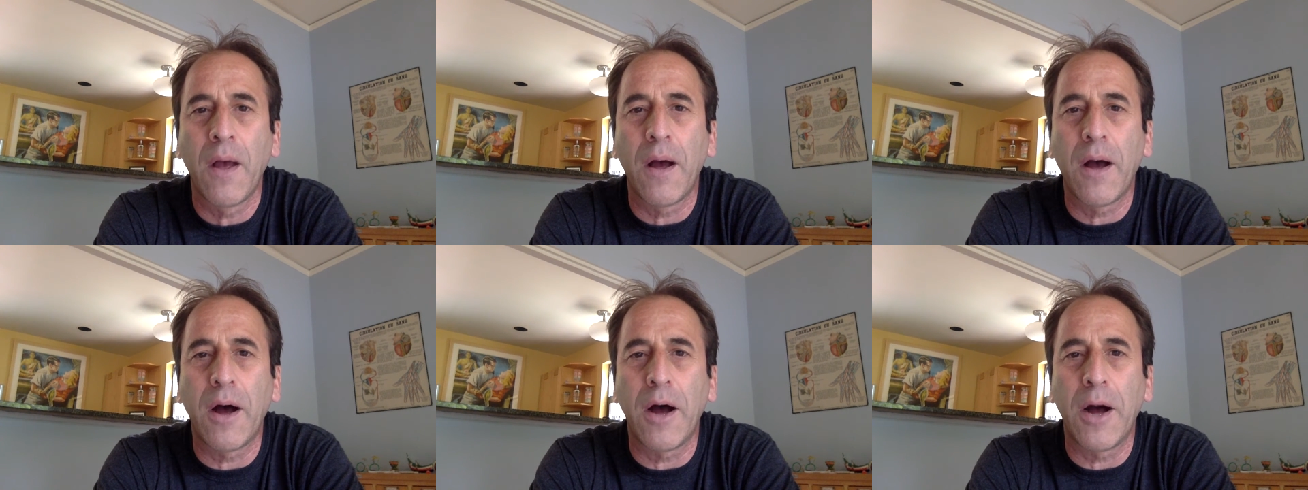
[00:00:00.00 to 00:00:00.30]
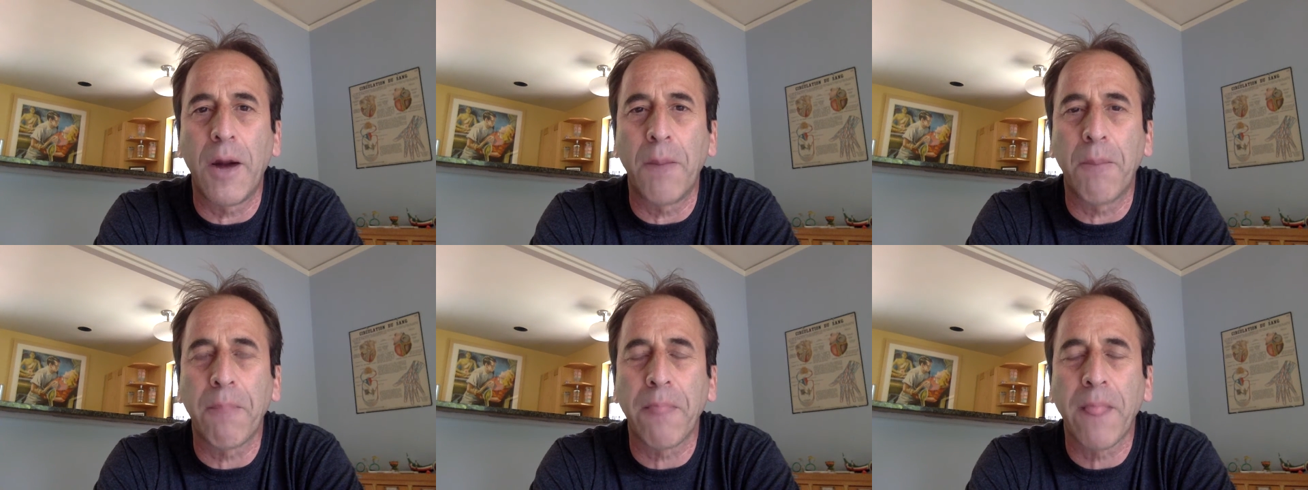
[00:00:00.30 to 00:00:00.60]

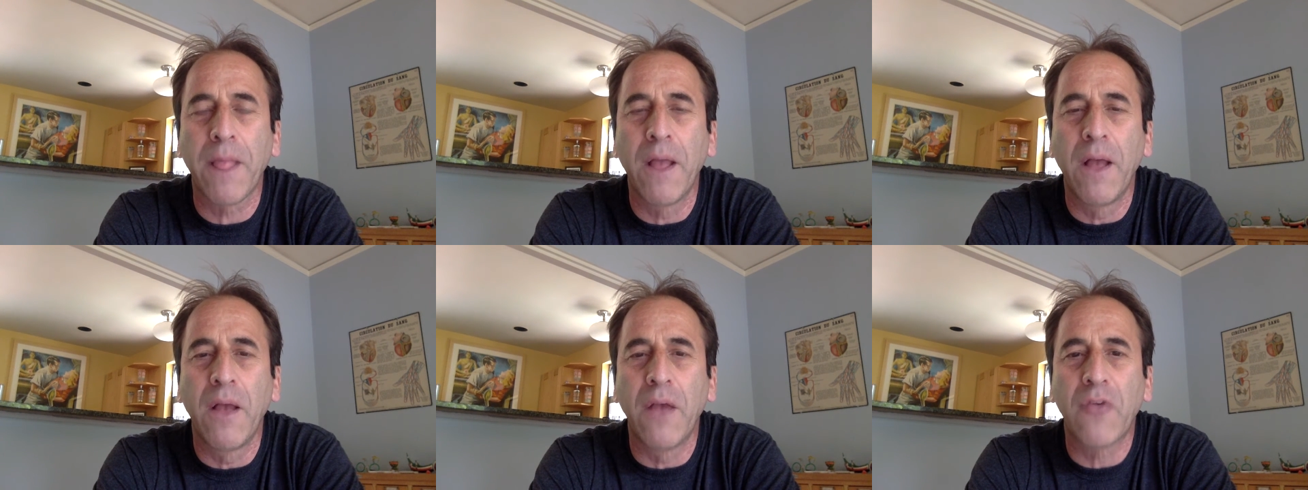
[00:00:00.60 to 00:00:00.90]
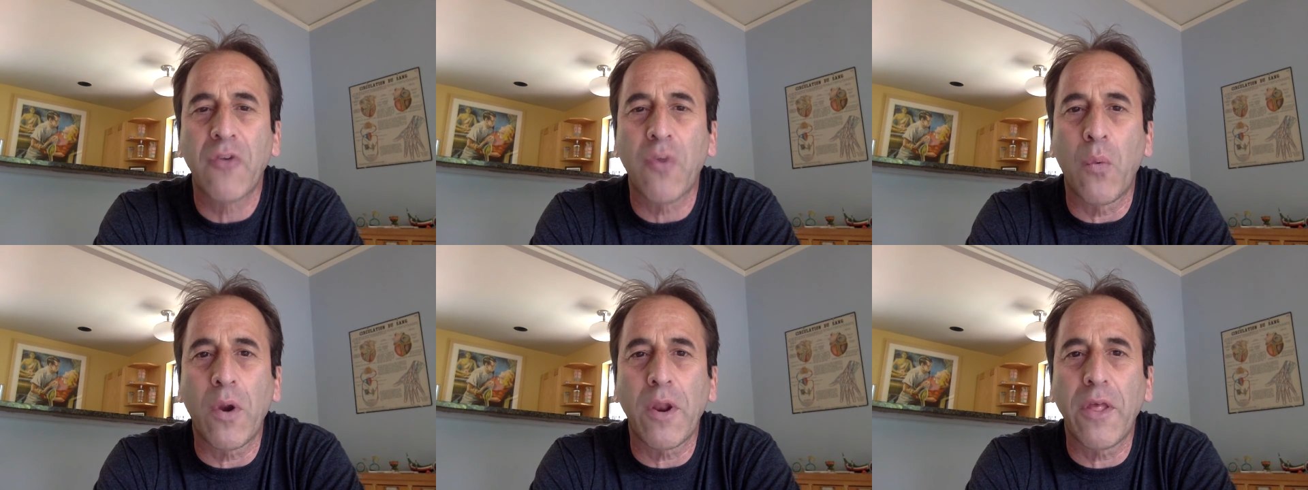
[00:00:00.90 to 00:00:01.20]

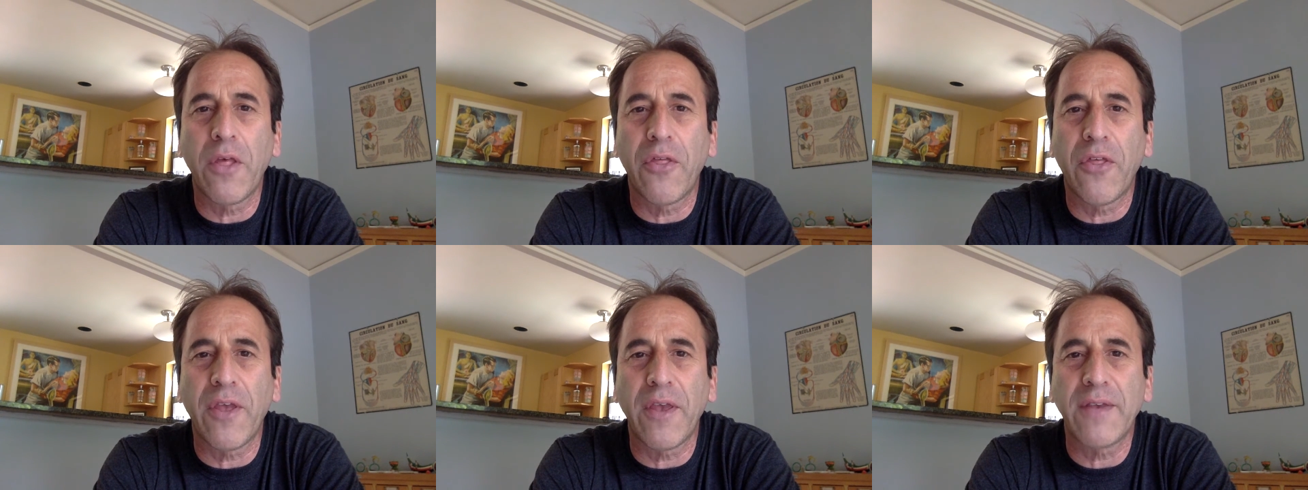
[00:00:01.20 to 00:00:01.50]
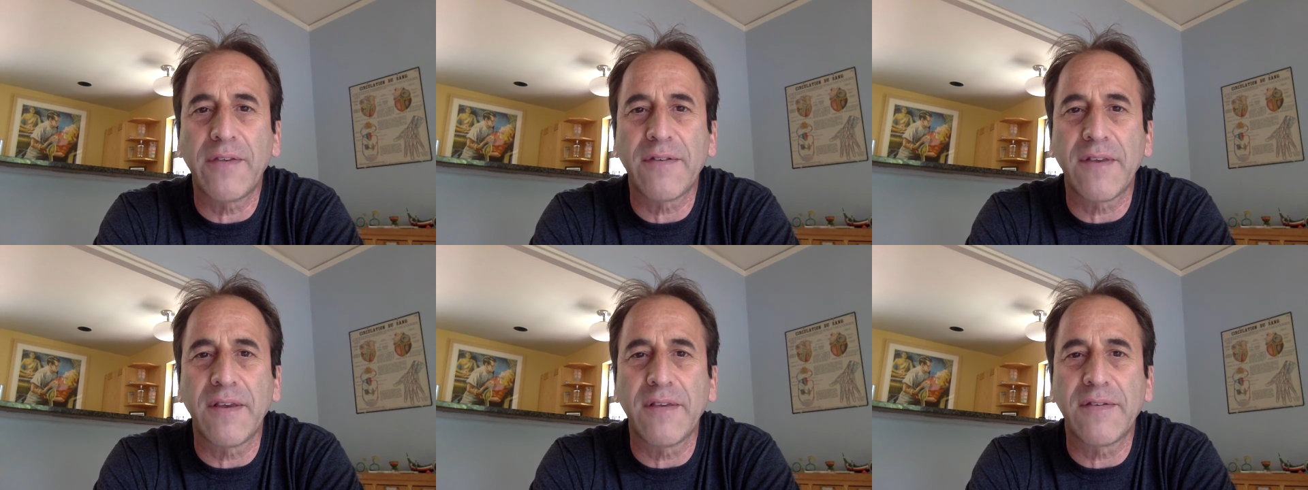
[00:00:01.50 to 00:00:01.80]
So one of the
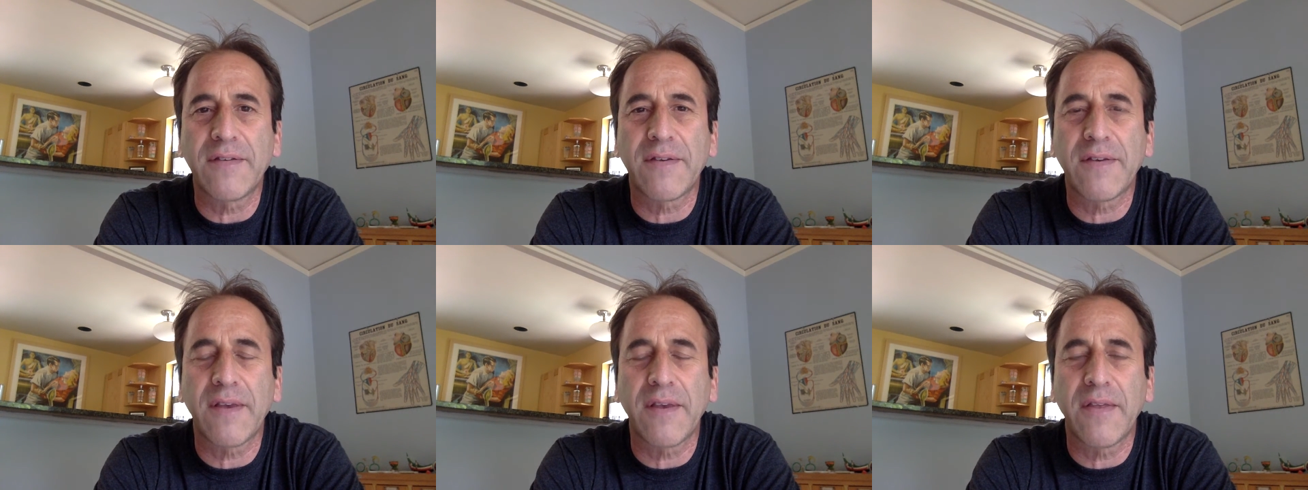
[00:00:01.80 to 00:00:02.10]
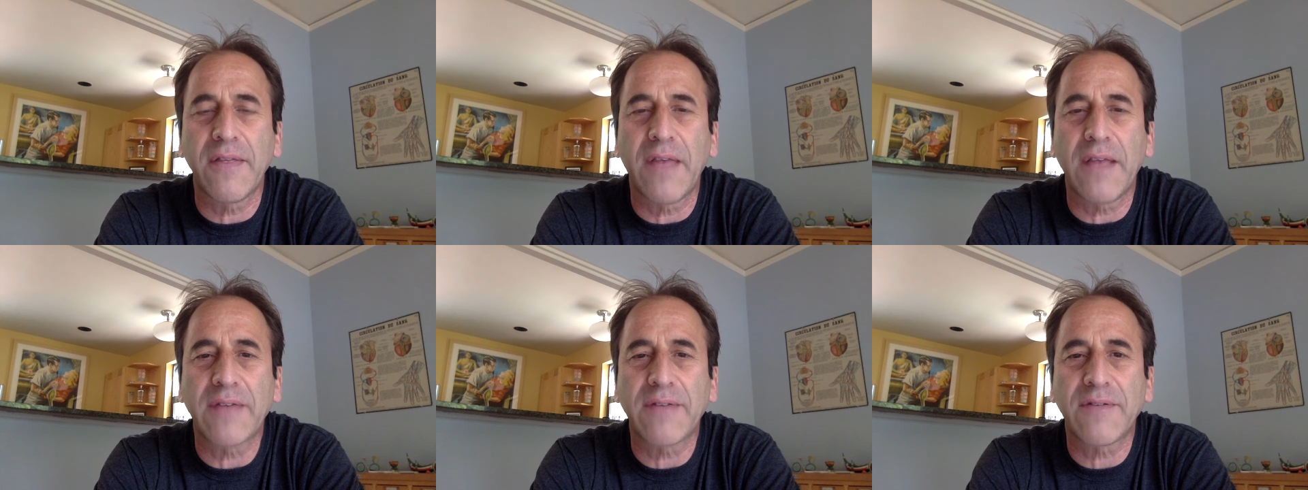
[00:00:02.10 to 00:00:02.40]
things is
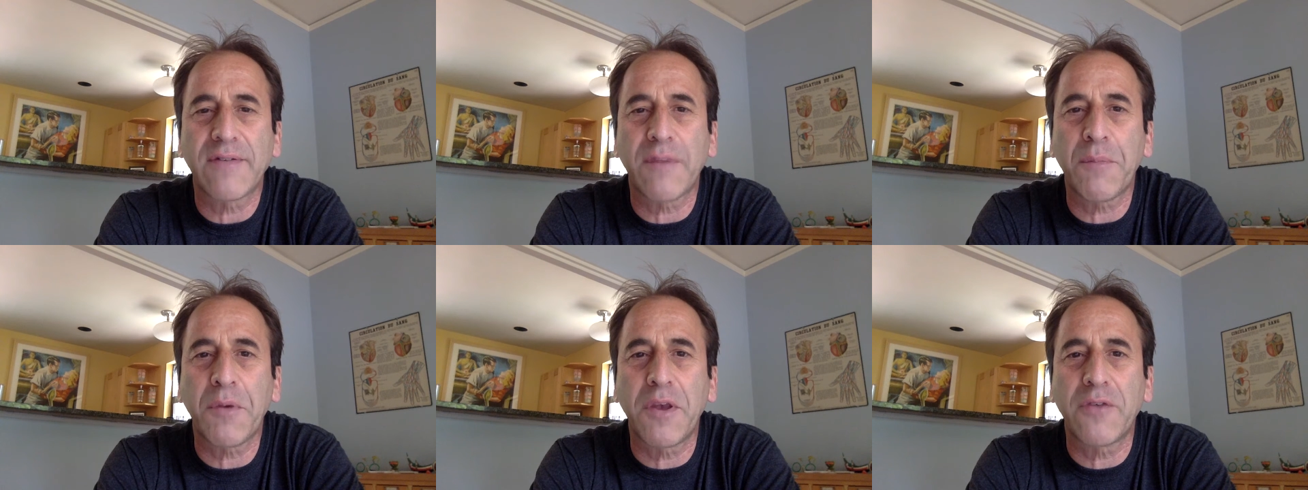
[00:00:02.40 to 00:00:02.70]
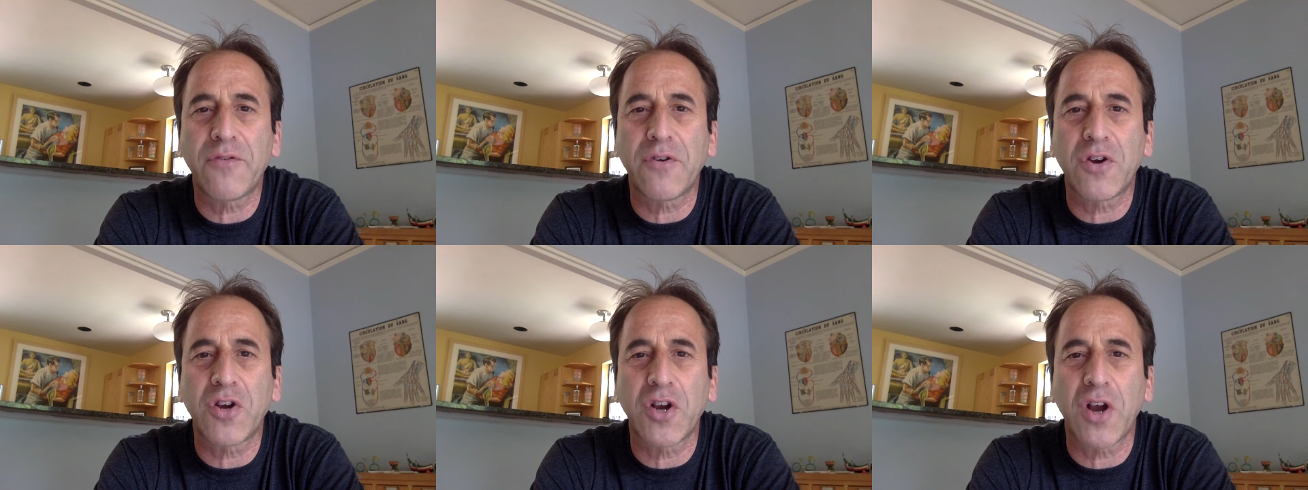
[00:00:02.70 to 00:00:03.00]
that some
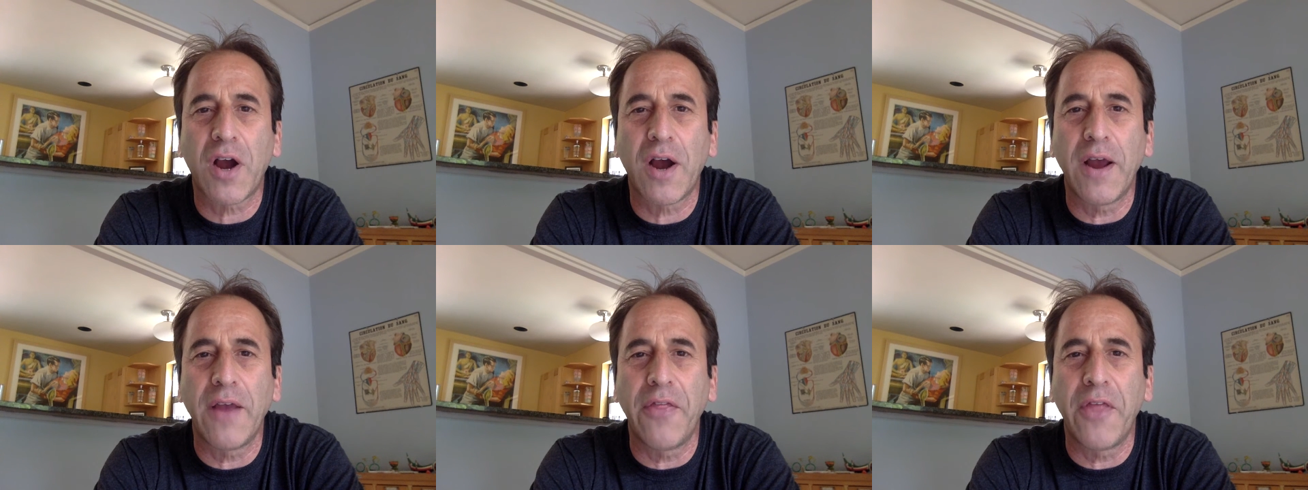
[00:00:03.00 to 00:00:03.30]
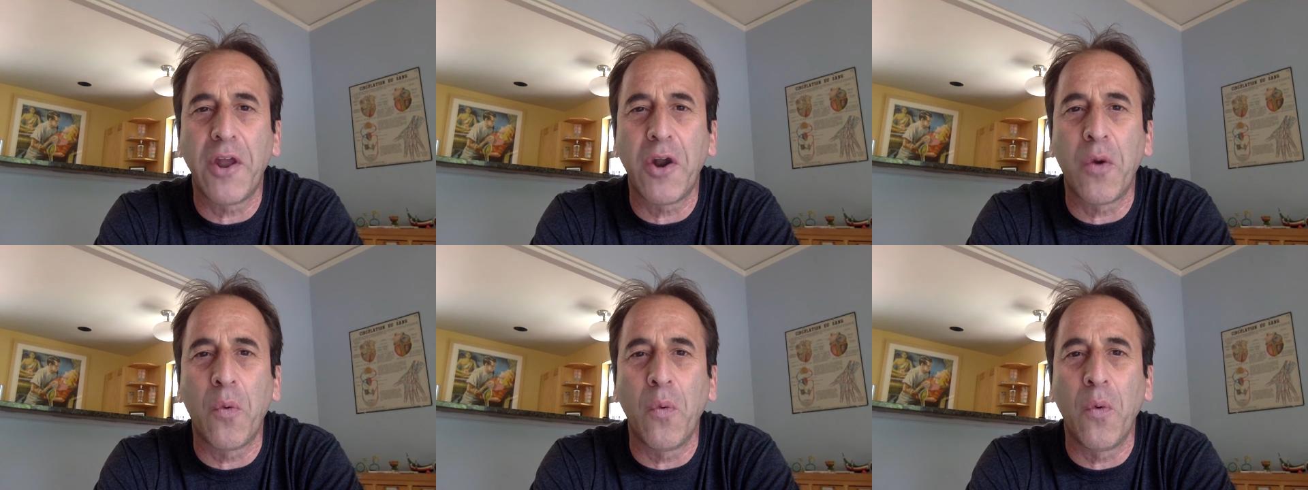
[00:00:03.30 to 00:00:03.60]
kids are shy and
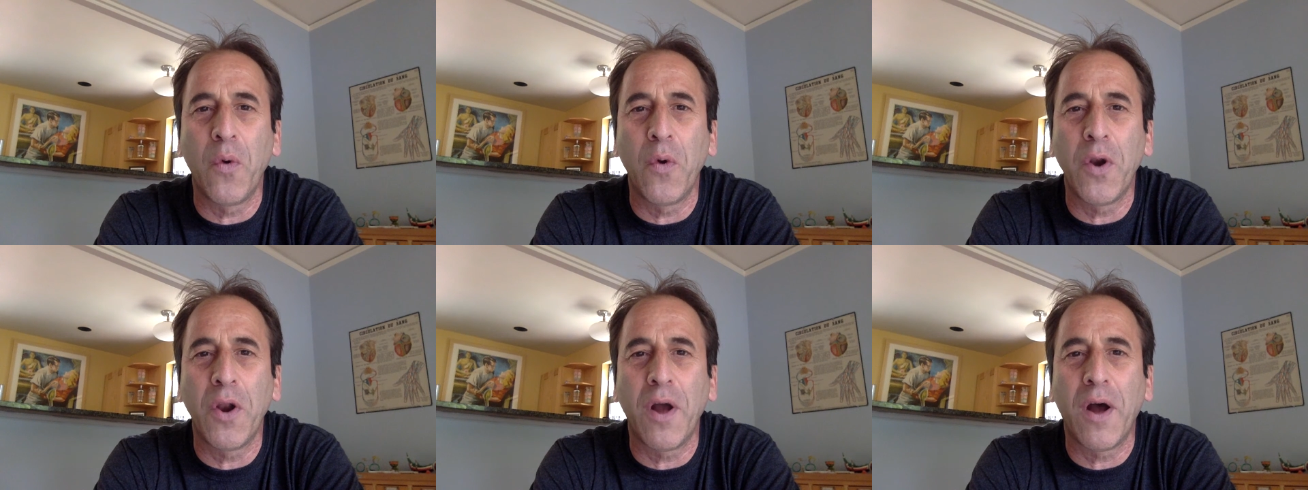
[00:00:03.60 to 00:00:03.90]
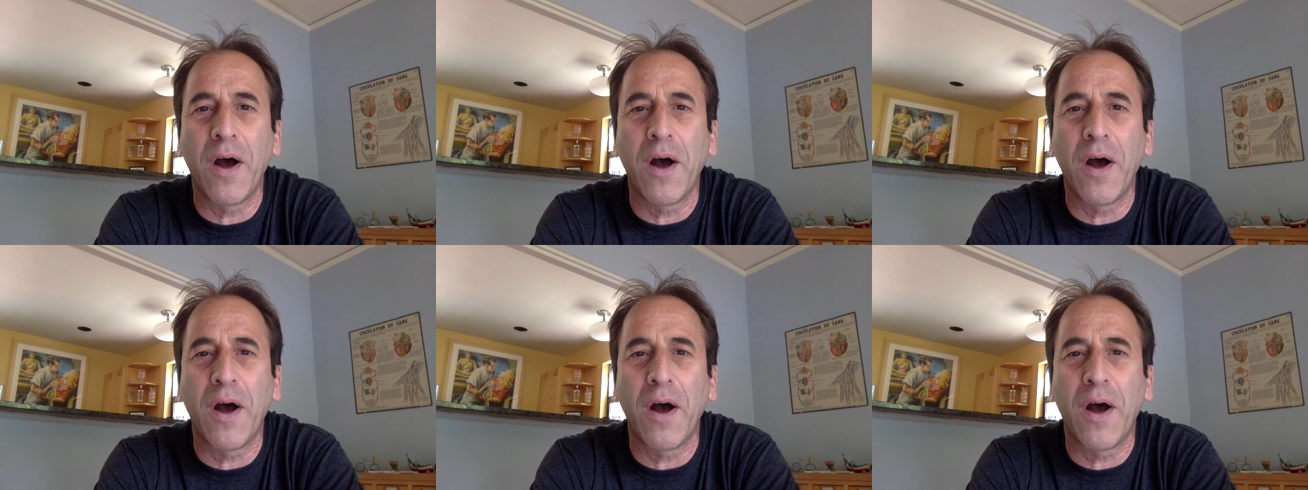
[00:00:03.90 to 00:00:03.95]
they don't